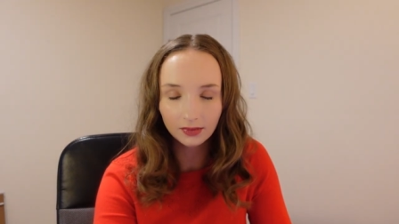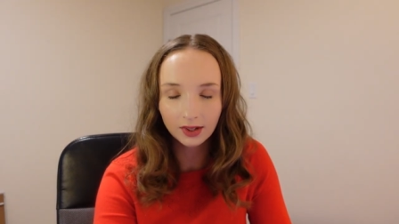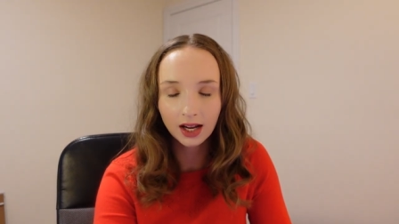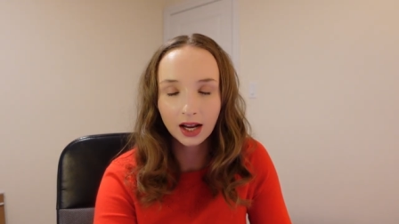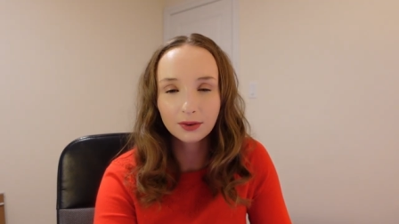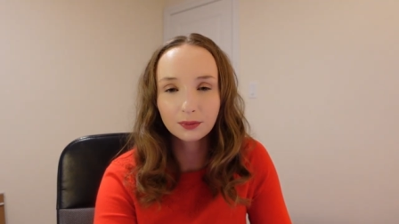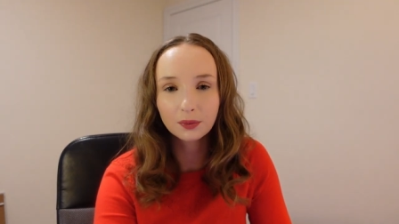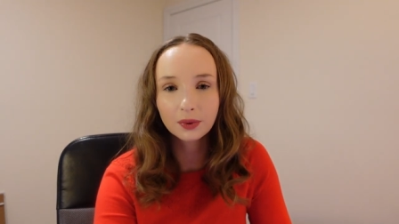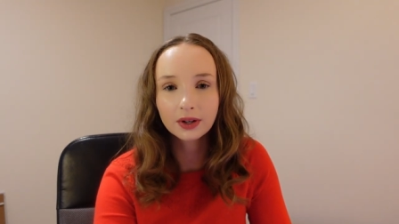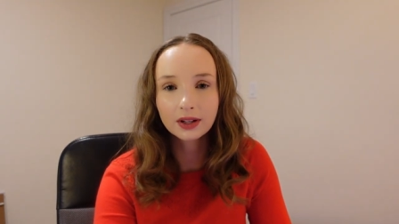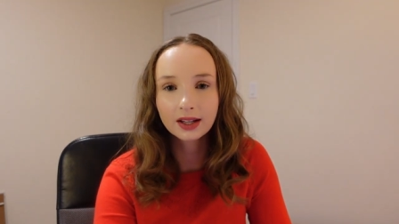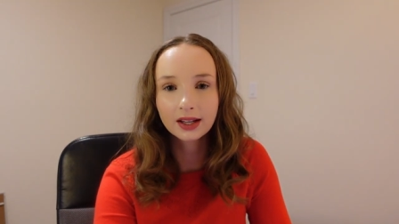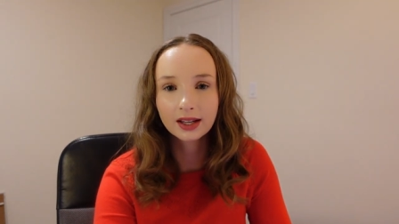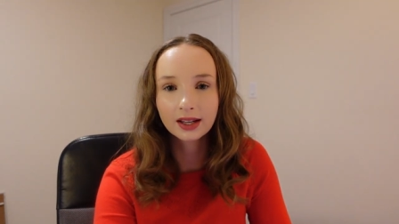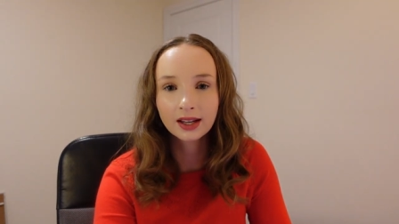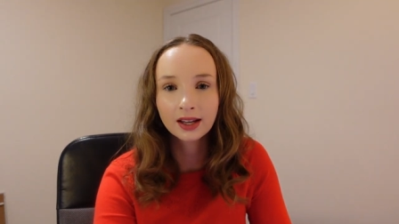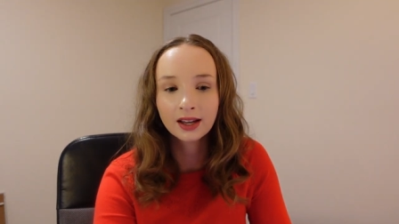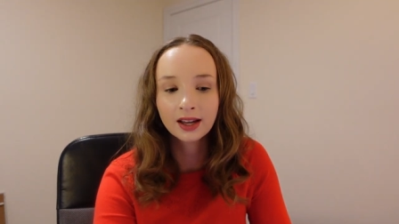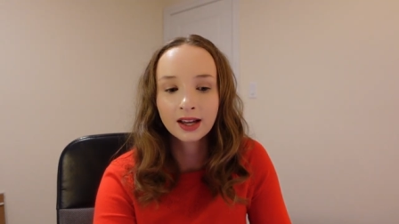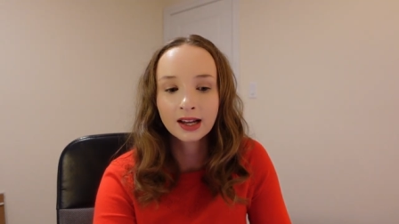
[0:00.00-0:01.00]
I'm
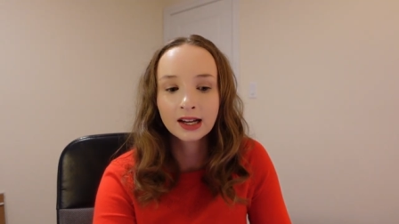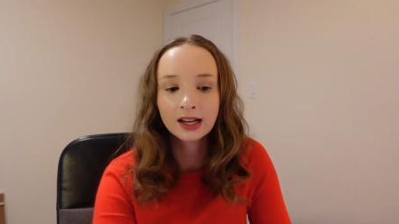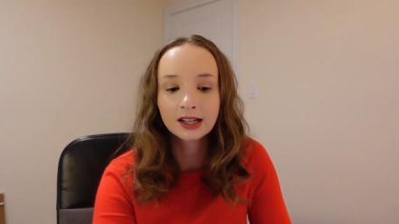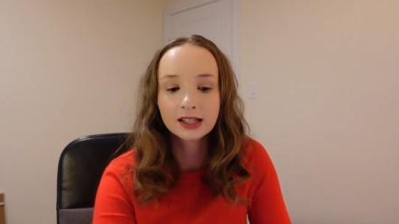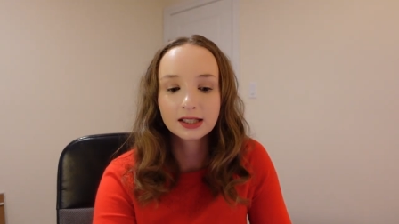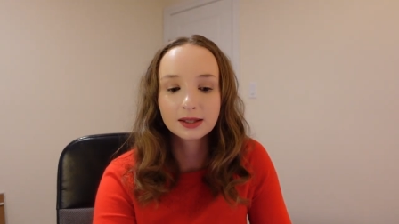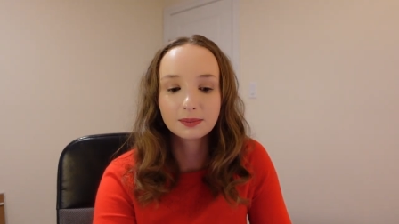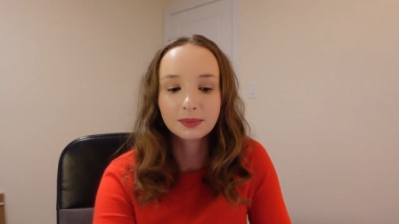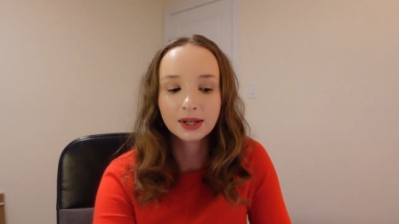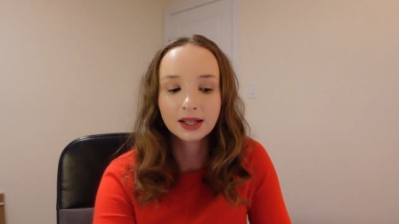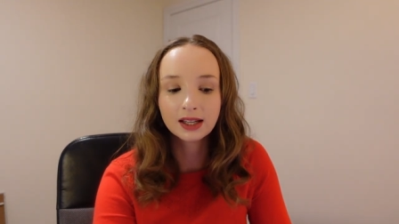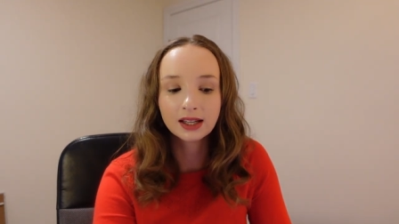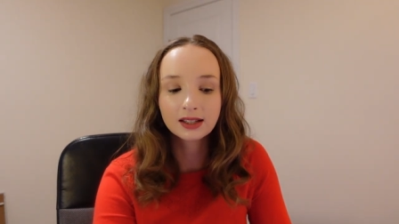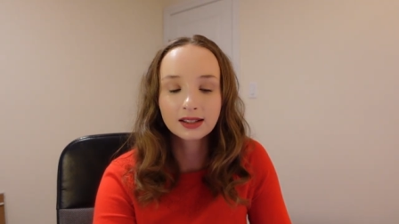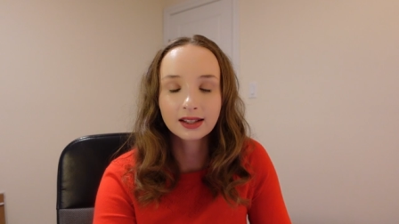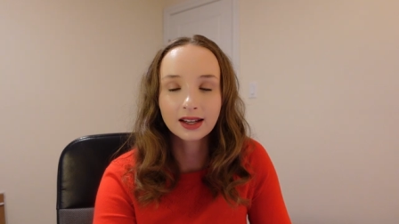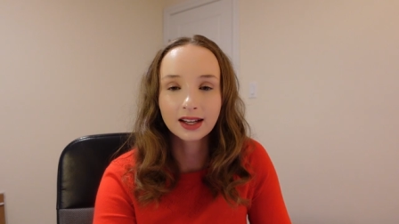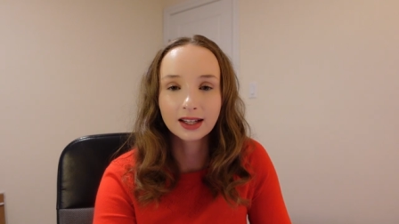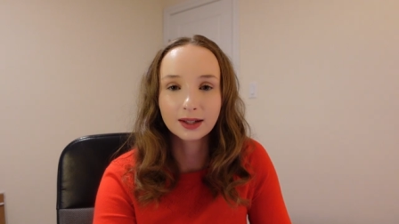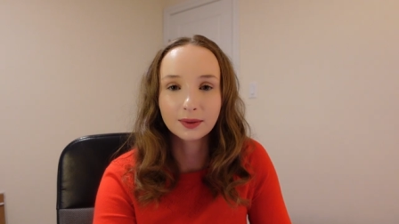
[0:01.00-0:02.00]
really speaking
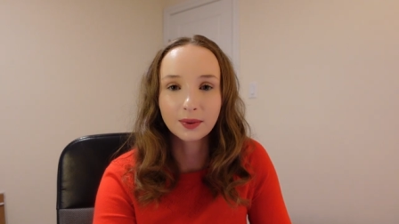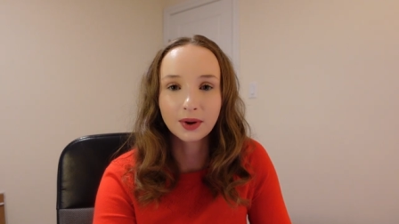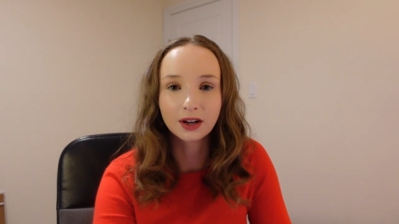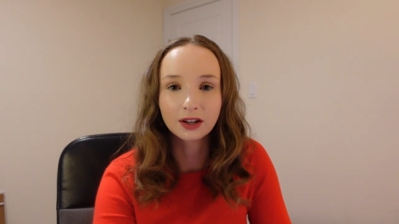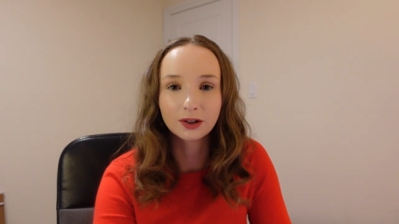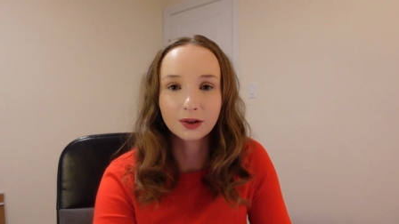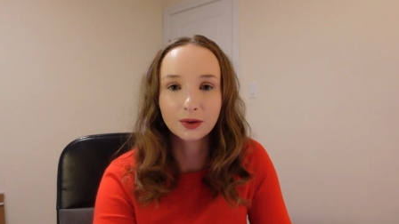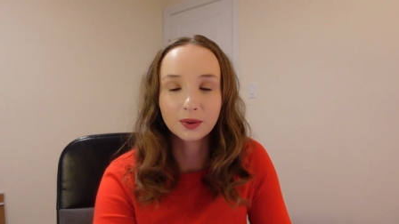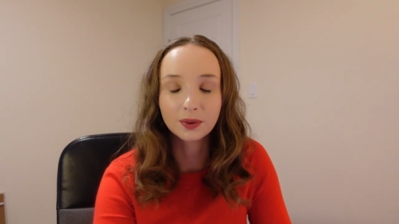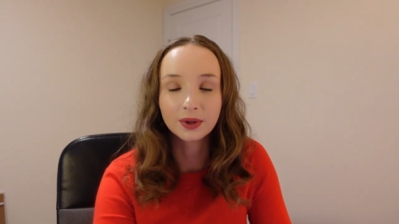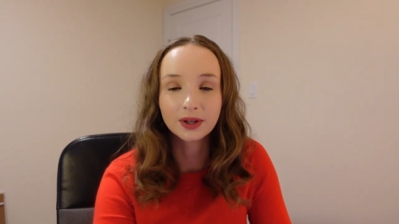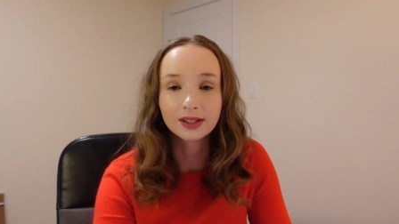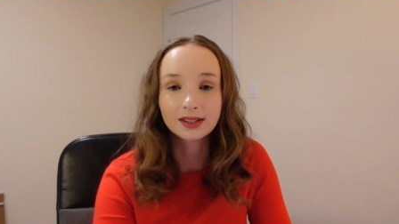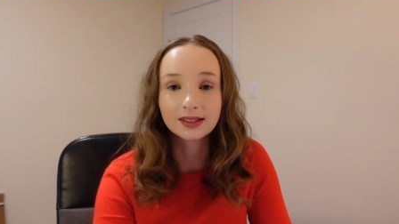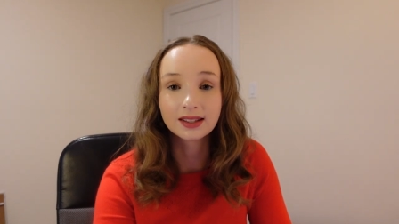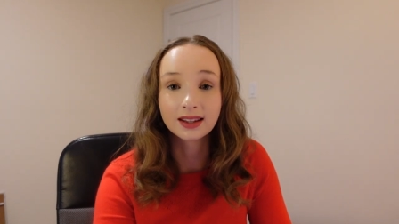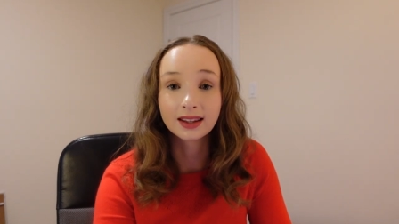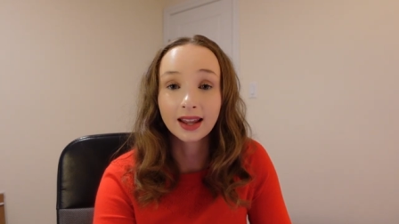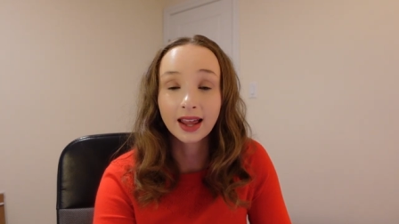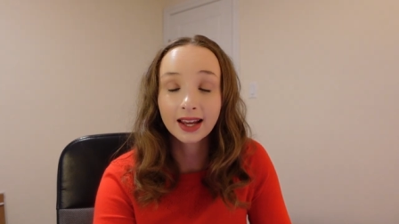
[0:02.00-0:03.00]
to anyone who
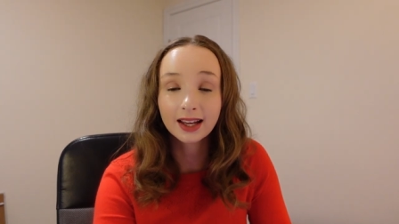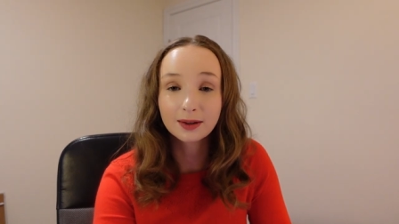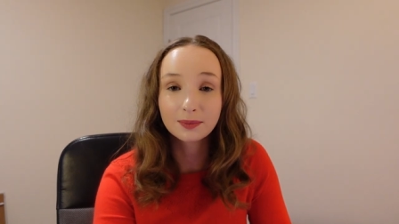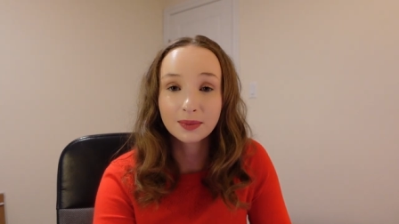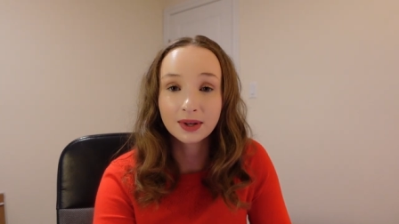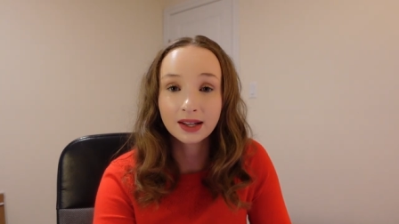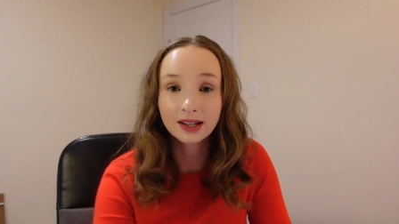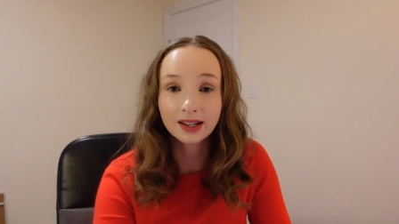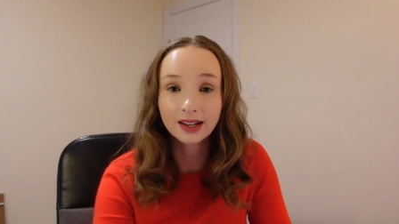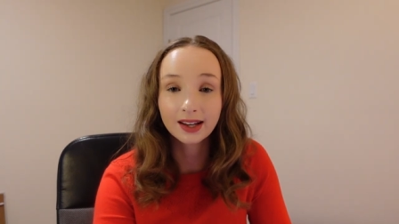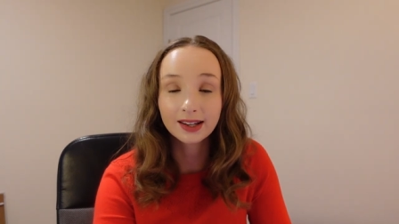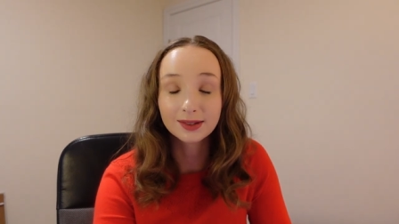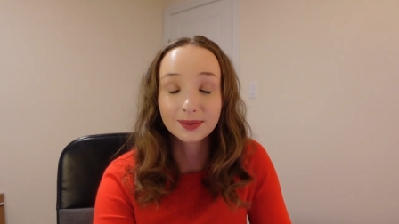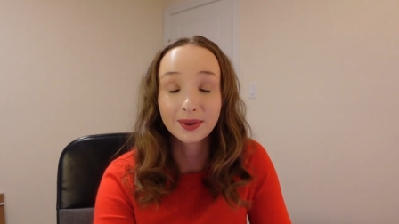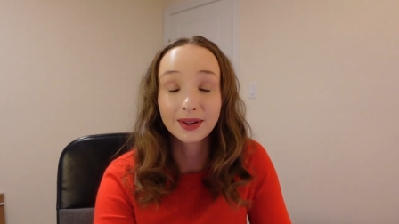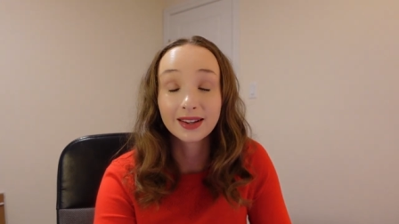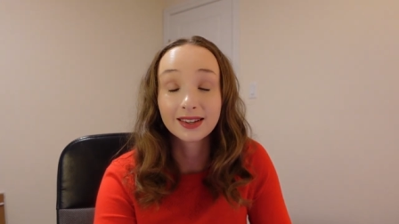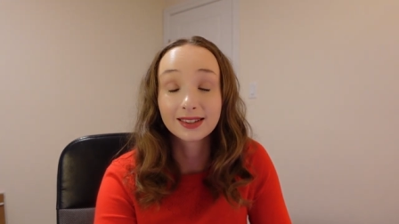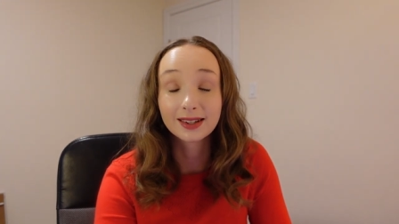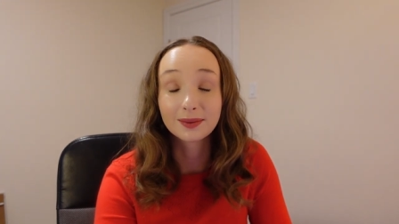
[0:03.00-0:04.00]
is like me as
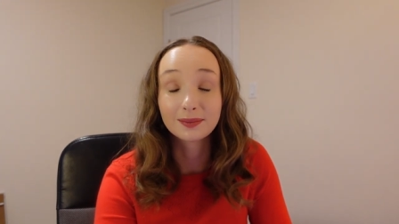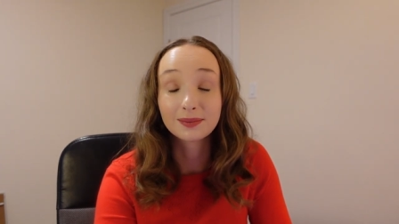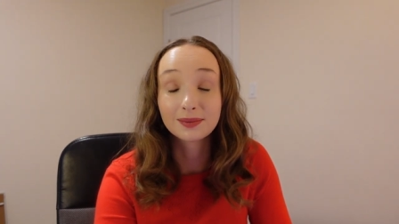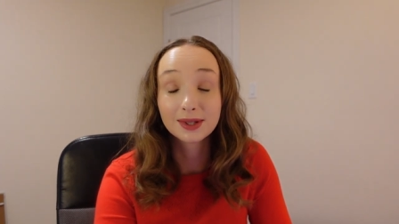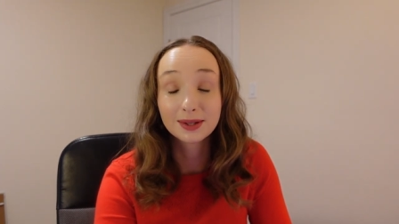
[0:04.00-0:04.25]
well as I'm